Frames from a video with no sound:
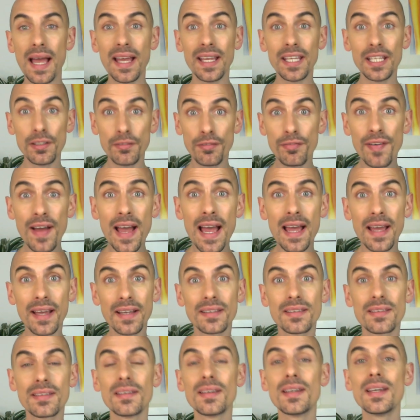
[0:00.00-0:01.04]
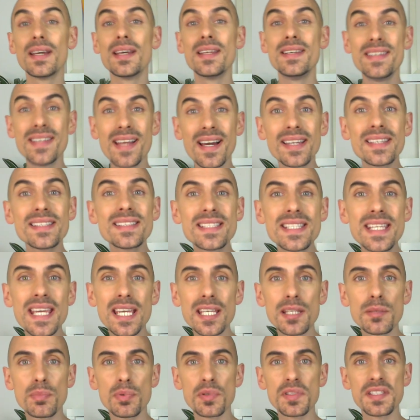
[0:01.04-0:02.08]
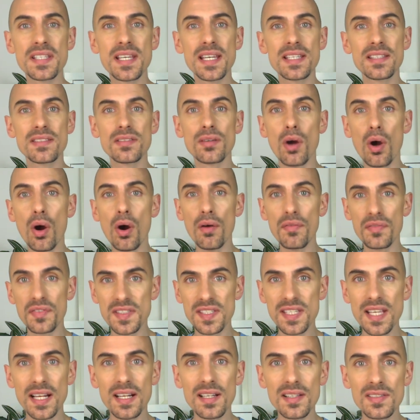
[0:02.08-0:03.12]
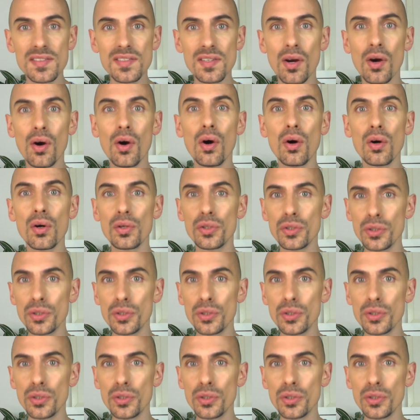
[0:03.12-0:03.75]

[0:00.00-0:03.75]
In fact, 98% of sales are